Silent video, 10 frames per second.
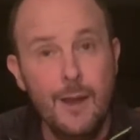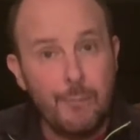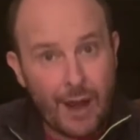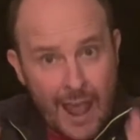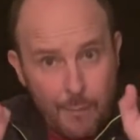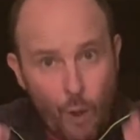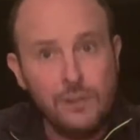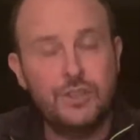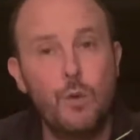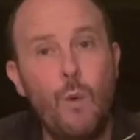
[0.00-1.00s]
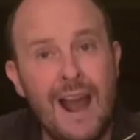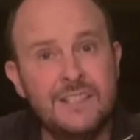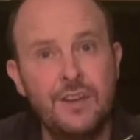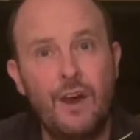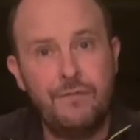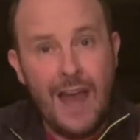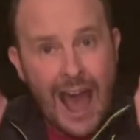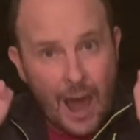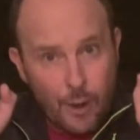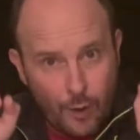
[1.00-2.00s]
But I am also wise enough
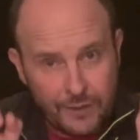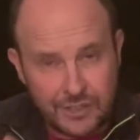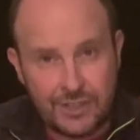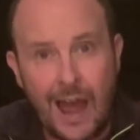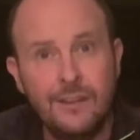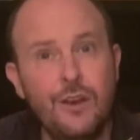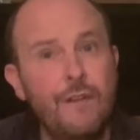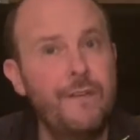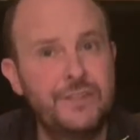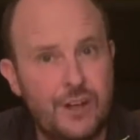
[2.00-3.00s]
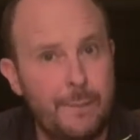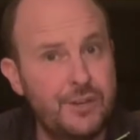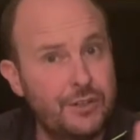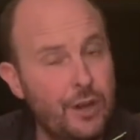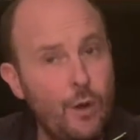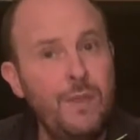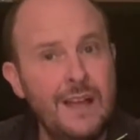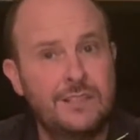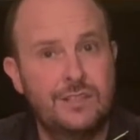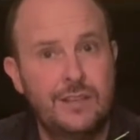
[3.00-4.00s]
and understand enough of Scripture to know
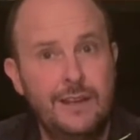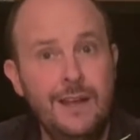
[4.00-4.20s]
this